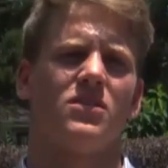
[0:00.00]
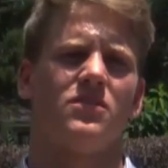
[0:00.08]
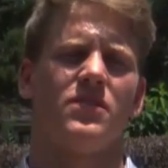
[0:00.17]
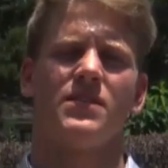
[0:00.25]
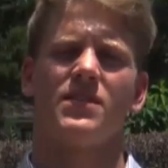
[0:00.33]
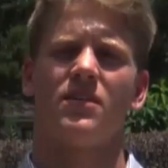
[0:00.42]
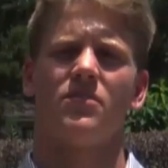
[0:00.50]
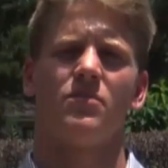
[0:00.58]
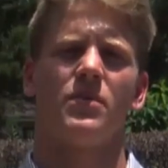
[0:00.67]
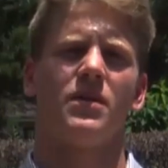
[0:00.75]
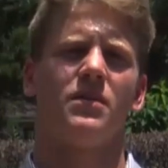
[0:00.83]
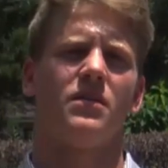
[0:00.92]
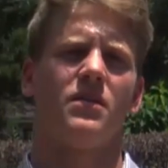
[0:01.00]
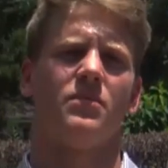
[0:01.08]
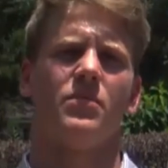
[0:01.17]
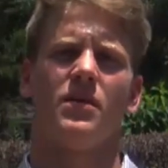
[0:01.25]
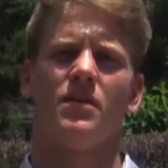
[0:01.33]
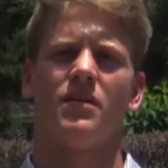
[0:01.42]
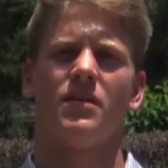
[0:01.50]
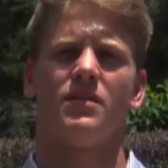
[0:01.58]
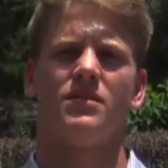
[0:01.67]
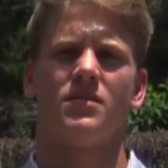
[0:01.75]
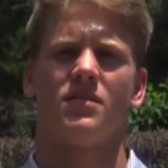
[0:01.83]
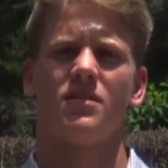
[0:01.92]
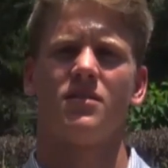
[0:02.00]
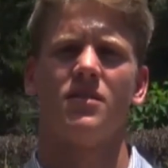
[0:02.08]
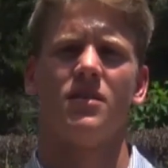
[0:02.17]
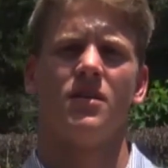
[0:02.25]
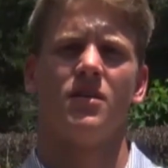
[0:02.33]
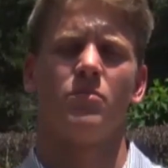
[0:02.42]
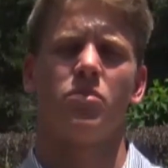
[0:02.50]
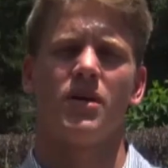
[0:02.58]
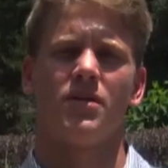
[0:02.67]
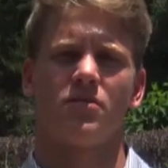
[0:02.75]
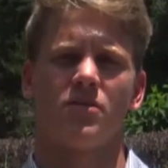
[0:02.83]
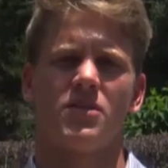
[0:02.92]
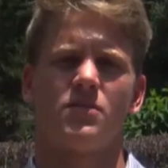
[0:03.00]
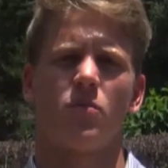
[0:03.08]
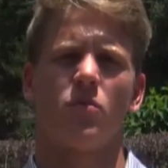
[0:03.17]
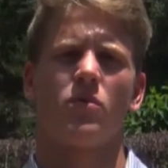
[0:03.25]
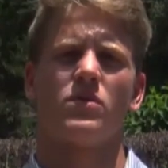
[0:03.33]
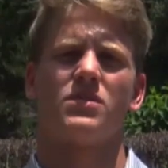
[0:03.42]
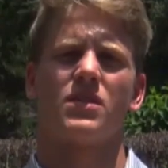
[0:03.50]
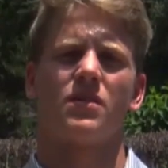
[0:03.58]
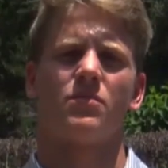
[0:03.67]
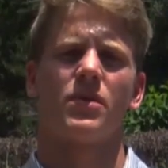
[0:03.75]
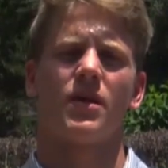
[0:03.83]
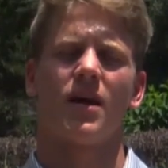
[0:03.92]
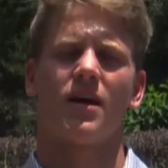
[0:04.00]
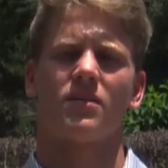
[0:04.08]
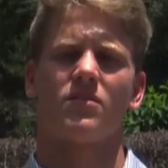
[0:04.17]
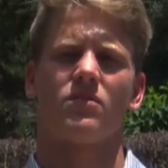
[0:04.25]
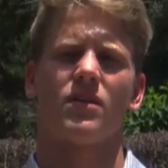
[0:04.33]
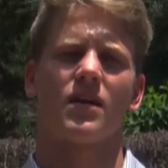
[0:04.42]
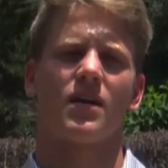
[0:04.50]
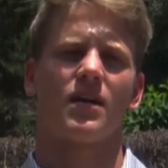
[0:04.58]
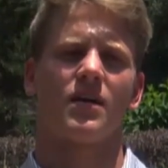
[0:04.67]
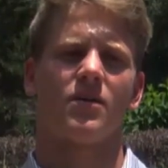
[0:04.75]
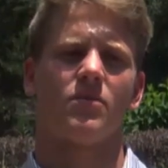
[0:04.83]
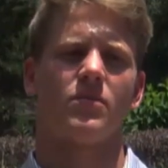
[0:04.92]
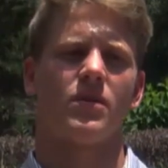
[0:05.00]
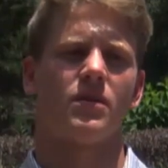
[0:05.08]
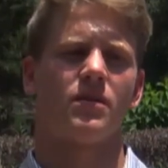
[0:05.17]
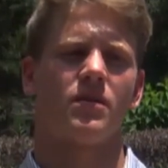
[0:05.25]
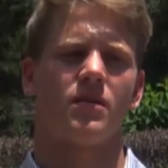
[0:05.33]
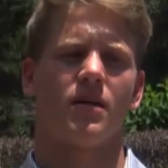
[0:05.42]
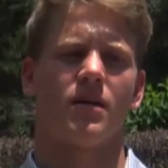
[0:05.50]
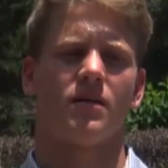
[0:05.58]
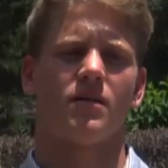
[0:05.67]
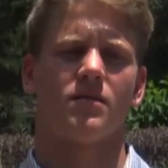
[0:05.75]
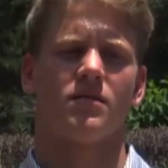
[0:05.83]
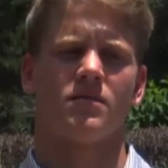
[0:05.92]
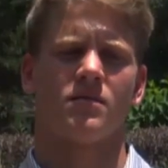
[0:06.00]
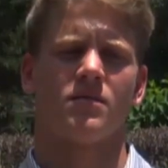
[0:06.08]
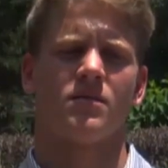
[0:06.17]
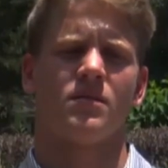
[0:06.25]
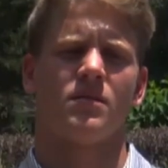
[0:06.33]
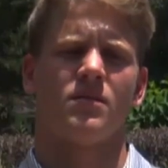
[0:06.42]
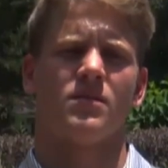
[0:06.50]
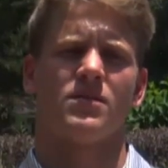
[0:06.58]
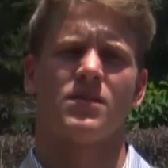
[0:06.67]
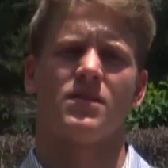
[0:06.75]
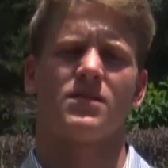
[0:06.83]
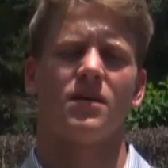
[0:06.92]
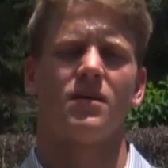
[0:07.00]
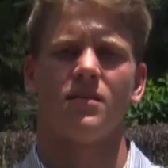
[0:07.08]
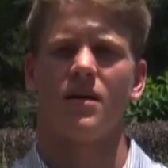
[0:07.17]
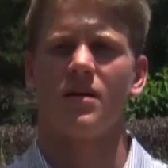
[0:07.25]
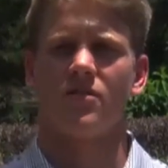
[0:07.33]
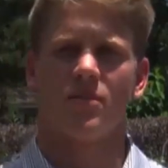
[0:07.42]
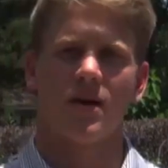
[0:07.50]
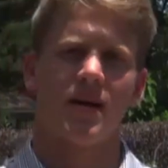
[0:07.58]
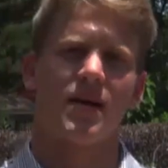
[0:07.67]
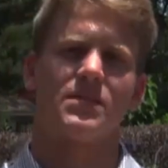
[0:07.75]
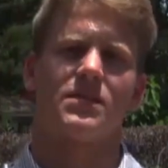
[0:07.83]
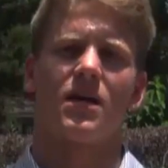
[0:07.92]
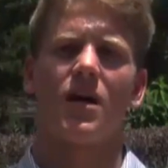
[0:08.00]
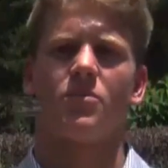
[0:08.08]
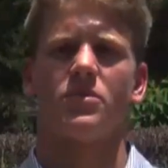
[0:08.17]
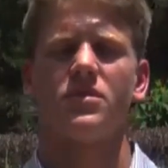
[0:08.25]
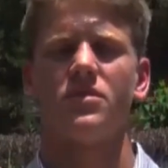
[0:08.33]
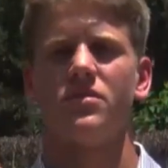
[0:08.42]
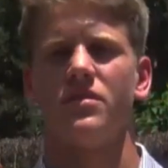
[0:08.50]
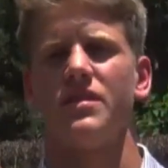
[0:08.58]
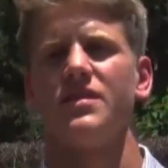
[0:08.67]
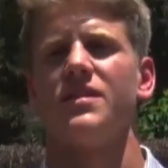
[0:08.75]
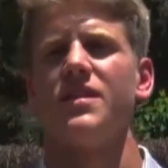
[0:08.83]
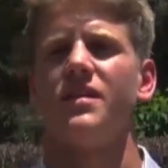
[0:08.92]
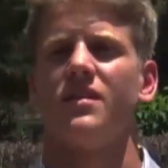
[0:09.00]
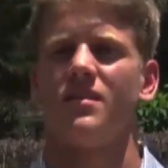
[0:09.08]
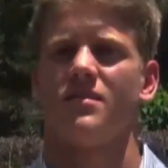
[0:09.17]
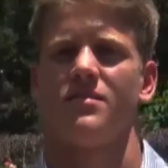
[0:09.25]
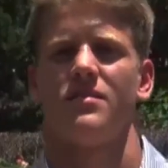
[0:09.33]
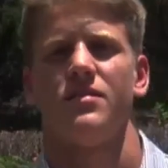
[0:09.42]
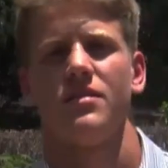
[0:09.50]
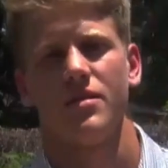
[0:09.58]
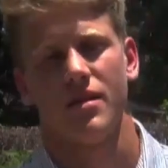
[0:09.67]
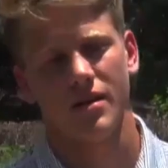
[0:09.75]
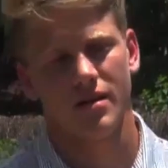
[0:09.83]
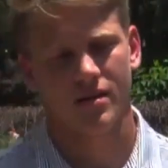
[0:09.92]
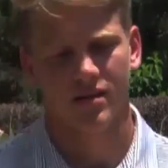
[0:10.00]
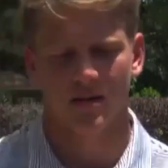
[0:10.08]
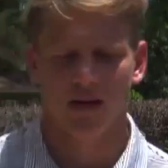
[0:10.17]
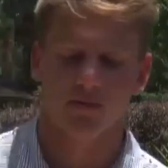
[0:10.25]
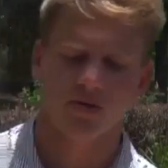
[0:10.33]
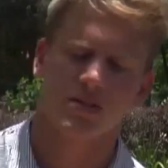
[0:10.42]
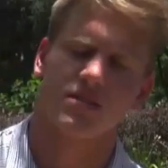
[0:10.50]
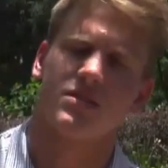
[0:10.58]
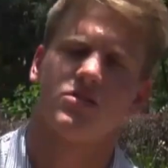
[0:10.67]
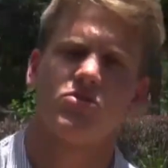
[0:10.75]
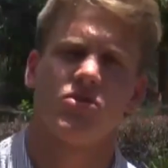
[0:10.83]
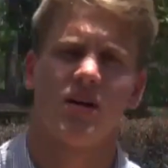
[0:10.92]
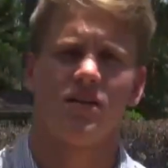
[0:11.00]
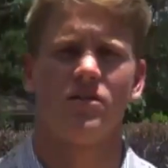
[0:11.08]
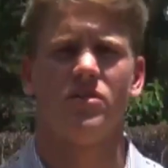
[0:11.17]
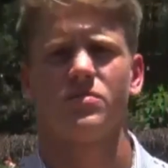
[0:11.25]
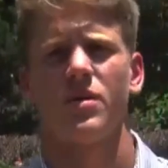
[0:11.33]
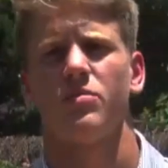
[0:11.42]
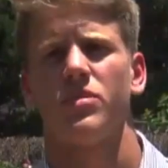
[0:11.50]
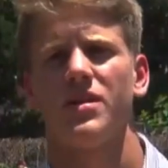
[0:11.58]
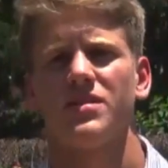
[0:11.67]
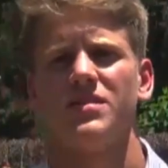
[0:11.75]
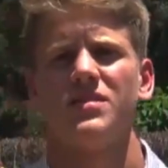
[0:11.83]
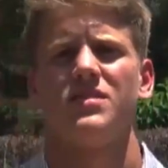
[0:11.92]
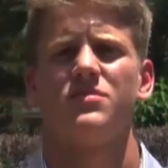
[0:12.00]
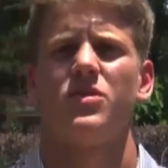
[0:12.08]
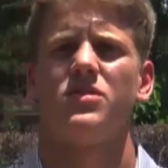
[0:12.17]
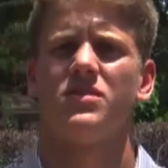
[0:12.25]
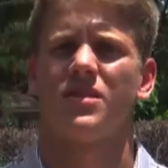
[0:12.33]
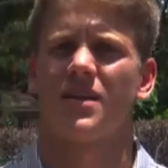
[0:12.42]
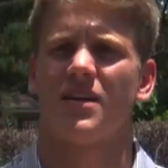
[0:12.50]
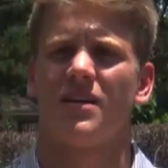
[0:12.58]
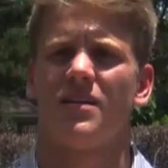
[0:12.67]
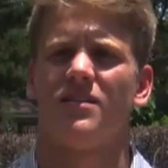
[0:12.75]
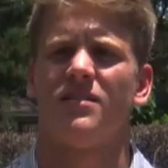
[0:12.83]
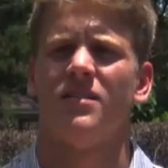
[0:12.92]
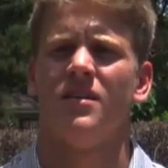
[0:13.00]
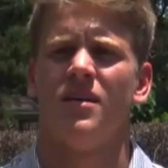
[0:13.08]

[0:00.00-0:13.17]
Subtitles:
So if He's given me the ability to play 3 sports and be active like I am, and see, not everybody has that opportunity, and I'm just trying to use my blessings as much as I can,